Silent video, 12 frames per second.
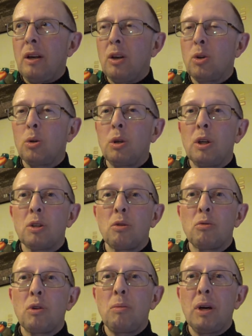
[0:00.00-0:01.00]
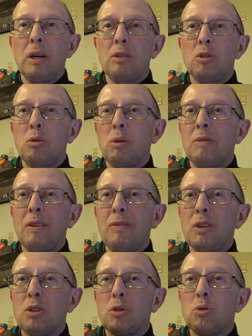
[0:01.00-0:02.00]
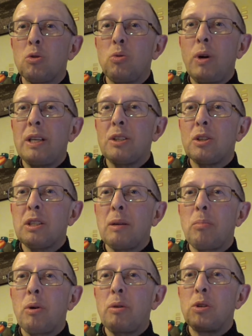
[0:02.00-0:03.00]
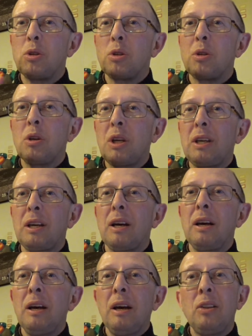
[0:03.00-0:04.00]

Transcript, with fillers: uh, Goldilocks and Three Bears, so we've never quite got our porridge at the, uh,